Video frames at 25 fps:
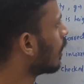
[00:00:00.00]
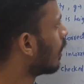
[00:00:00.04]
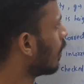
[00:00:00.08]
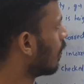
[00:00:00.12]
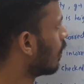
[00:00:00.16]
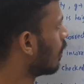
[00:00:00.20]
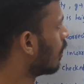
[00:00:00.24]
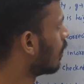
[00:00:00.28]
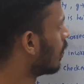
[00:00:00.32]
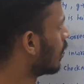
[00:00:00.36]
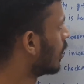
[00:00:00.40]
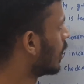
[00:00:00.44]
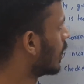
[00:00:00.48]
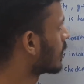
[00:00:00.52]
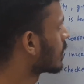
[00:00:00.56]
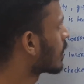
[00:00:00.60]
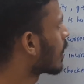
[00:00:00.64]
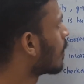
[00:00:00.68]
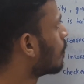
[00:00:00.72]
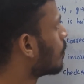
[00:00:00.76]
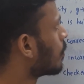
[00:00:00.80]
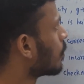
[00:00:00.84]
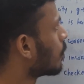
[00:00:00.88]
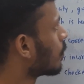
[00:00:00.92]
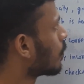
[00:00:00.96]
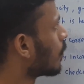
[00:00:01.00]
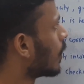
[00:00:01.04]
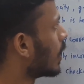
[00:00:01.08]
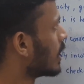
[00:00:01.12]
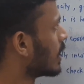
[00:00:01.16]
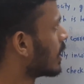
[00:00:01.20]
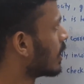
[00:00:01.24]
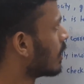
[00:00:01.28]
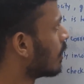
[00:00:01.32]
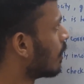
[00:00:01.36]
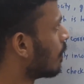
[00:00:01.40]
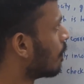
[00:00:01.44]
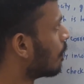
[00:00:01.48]
uh, let's come to
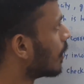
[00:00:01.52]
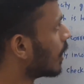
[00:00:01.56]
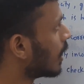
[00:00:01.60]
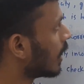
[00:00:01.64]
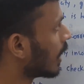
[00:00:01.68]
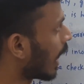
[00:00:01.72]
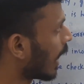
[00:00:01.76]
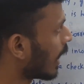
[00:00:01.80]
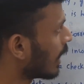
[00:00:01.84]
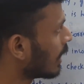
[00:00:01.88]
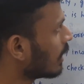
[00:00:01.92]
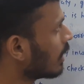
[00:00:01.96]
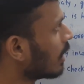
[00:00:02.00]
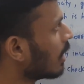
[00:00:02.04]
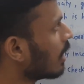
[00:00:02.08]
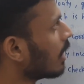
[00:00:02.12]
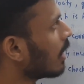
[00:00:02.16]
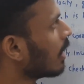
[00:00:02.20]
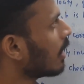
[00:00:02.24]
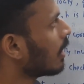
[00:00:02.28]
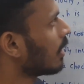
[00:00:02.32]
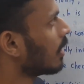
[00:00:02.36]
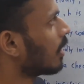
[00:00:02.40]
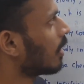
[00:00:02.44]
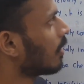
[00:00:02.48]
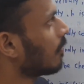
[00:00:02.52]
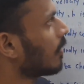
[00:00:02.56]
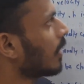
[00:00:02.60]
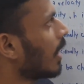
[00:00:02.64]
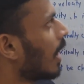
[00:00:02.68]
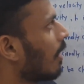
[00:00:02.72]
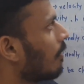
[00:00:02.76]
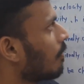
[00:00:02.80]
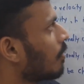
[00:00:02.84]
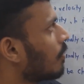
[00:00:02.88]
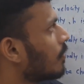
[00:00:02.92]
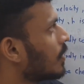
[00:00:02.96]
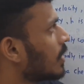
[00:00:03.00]
question number 9 here we
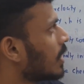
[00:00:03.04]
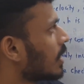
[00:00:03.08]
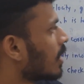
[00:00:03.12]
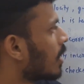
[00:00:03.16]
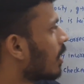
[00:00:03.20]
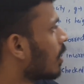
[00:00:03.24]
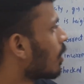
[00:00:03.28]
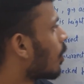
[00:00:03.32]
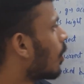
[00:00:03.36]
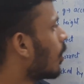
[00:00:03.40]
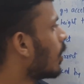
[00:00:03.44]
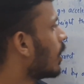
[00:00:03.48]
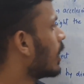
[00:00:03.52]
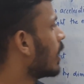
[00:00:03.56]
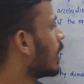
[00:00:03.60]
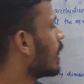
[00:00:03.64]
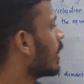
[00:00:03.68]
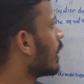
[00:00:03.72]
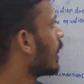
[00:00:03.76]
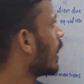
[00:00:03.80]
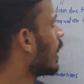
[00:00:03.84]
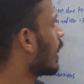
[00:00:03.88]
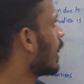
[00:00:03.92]
have a physical quantity